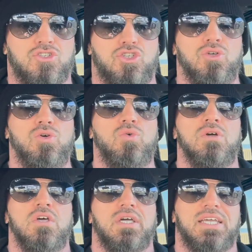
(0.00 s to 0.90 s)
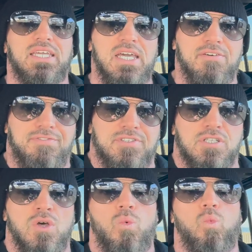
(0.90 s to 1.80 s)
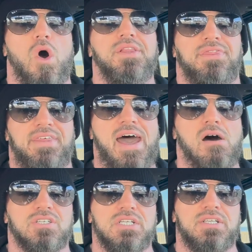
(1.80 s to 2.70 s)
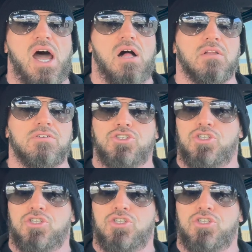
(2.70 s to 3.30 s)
to gift $1,000